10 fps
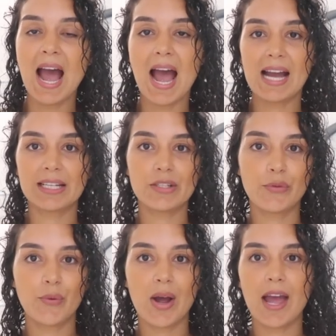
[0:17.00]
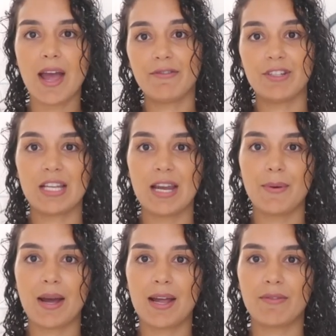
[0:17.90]
active wear, everyday
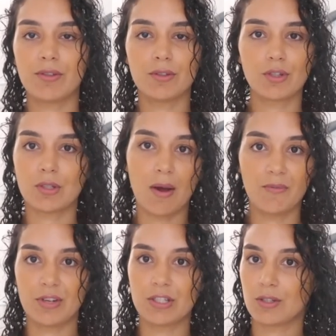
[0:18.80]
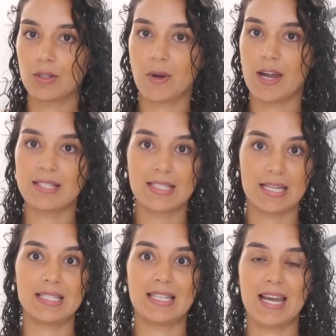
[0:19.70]
wear that's just comfy just to wear
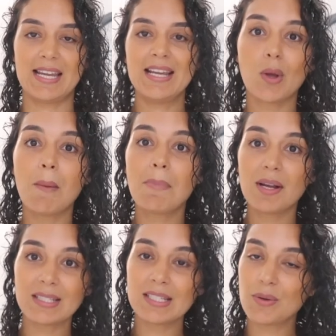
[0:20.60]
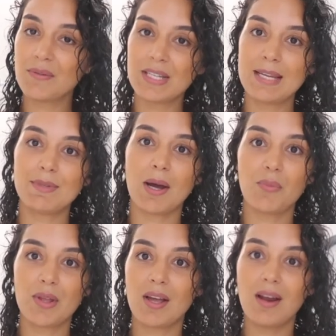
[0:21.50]
day to day. So I'm buzzing to have teamed up
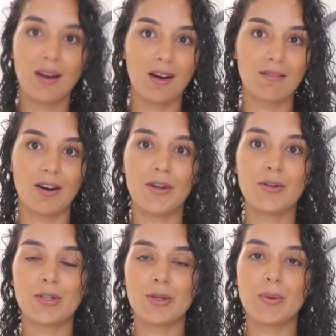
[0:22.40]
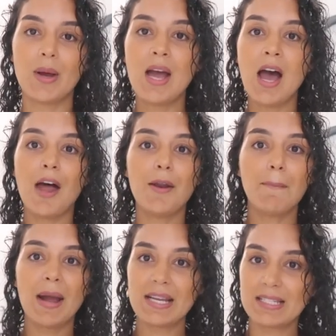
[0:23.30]
with Halara who do an
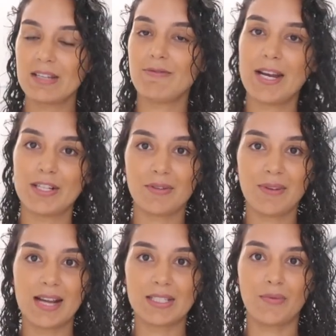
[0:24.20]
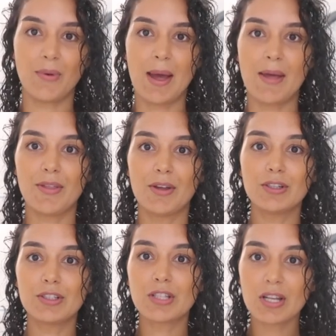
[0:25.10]
amazing range of active wear
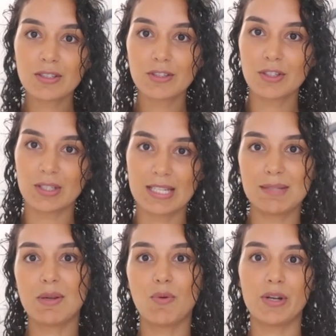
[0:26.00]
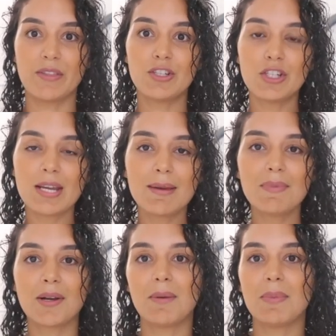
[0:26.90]
that doesn't just need to be worn in the gym
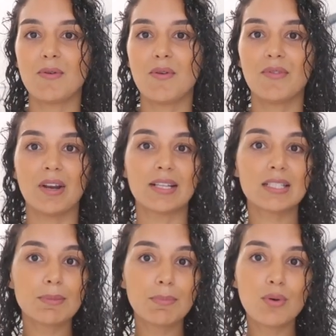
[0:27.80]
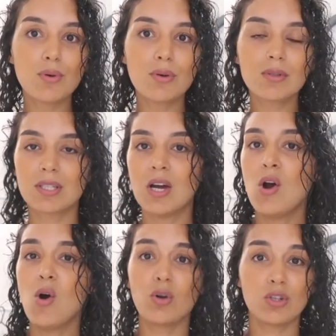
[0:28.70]
but can be worn for like sports
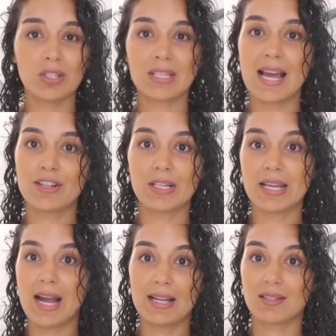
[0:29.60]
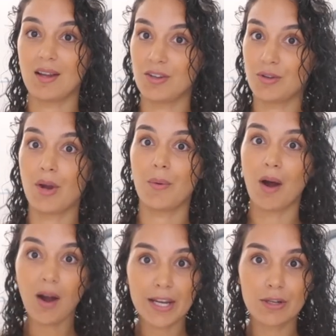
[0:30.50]
or just casually as you know
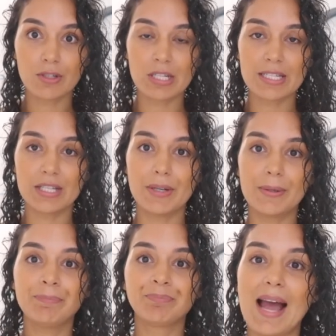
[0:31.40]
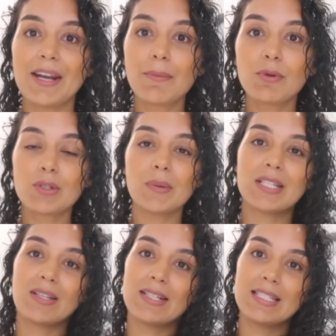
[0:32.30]
I usually do. And I'm also
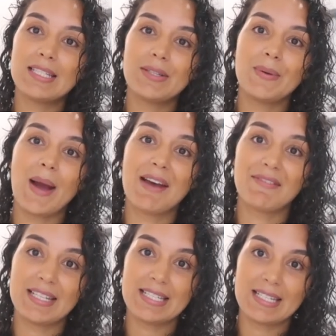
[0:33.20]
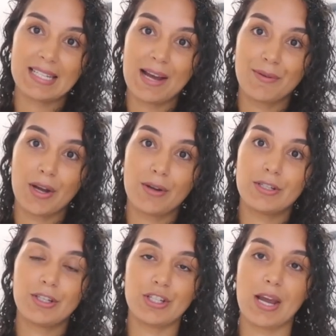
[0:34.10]
excited to have a discount code
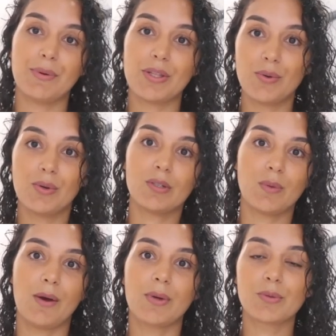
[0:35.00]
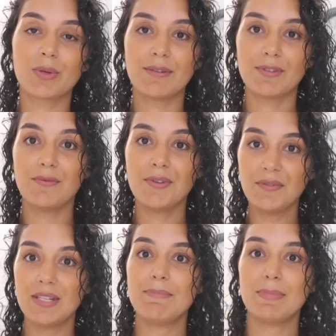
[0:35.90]
to share with you all as well, which will give you
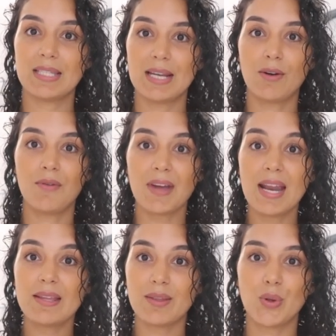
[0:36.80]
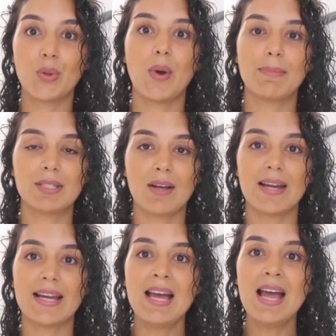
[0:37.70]
15% off anything on the
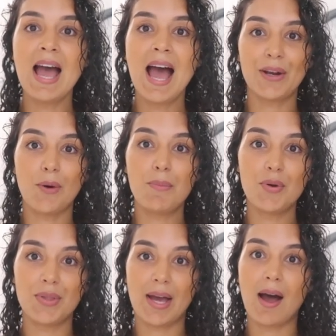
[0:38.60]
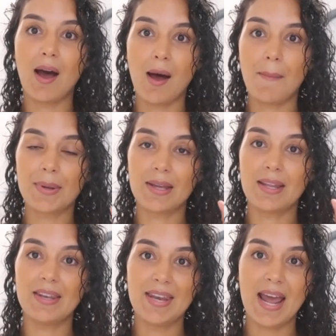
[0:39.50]
website. And I'll put that up
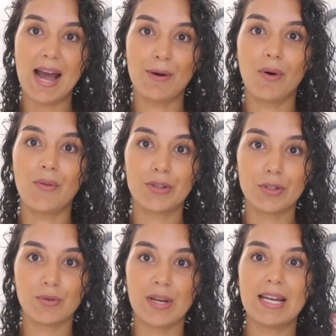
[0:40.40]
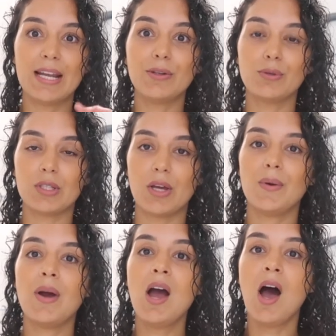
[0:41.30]
now on the screen and
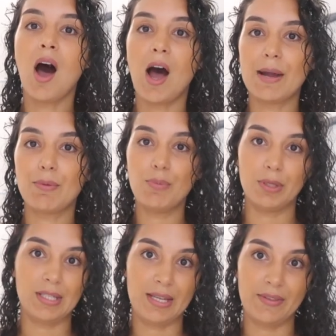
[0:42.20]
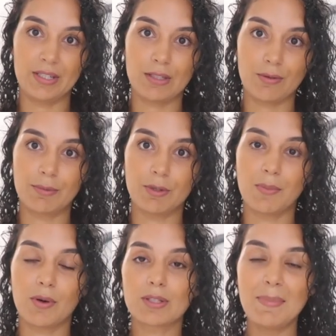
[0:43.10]
also I will put it in the description
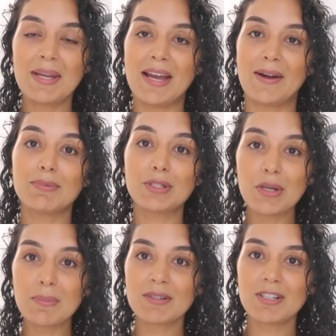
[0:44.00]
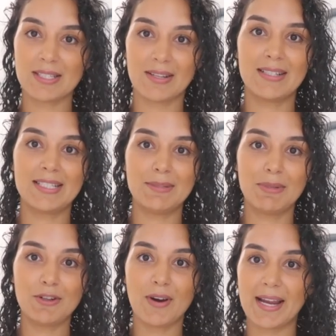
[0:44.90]
box. But yeah, I'm super excited to
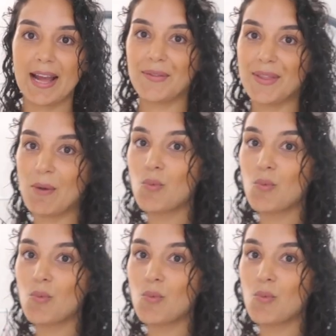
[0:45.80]
be trying out their